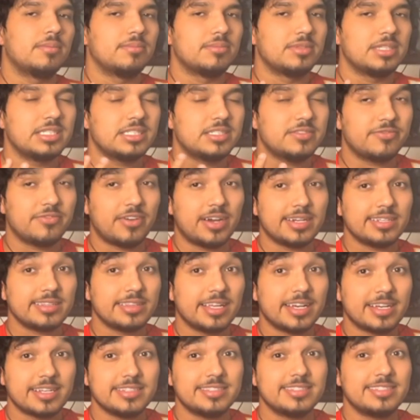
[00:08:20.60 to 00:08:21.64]
These fine
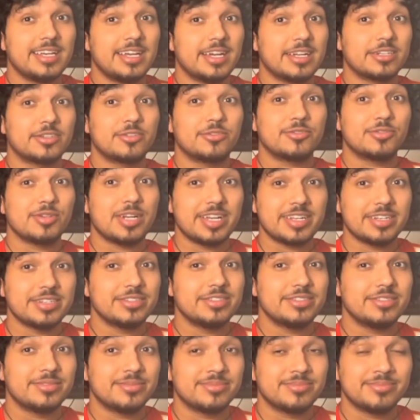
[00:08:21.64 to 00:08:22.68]
lads had created